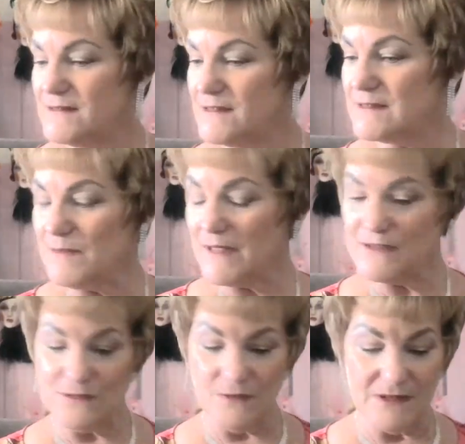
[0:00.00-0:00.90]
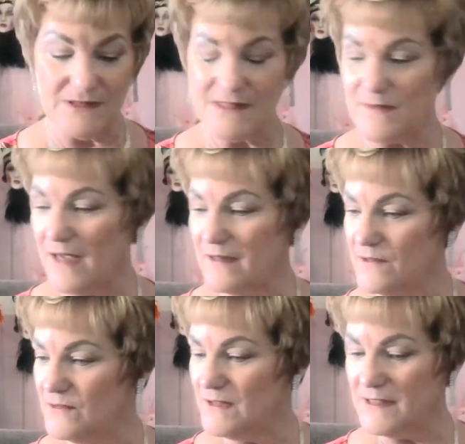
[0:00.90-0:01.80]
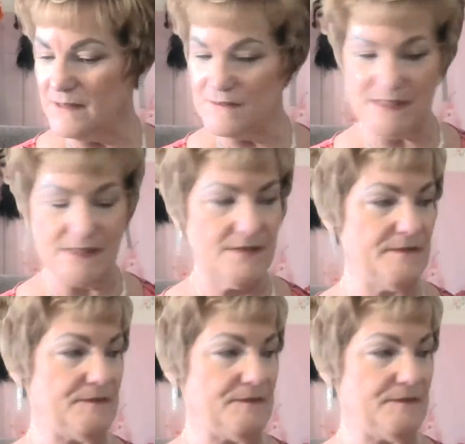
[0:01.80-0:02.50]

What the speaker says: This makes you want to smack your lips.